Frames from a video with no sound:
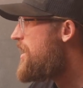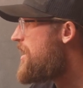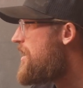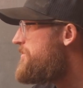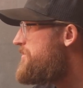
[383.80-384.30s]

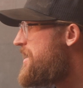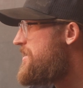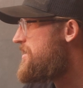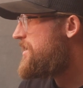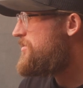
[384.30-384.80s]

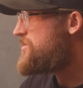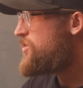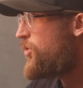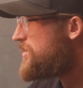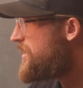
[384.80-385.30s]
and he was
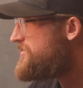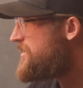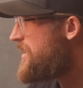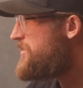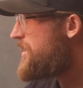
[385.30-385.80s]
cool enough
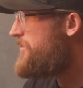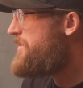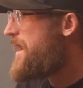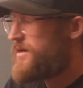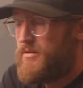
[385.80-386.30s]
to let me come
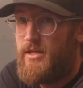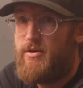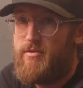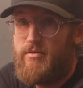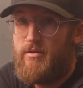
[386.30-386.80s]
back
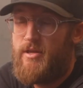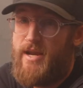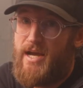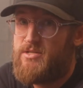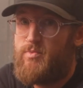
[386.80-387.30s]
later the
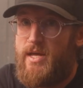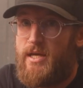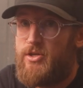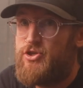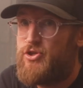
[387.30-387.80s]
next week
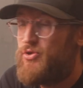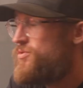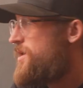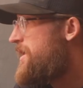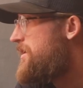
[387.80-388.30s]
and
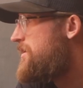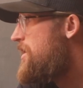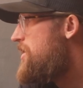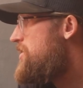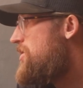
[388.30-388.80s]
shoot. And
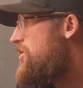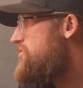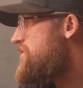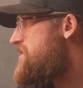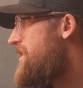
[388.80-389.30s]
you know, just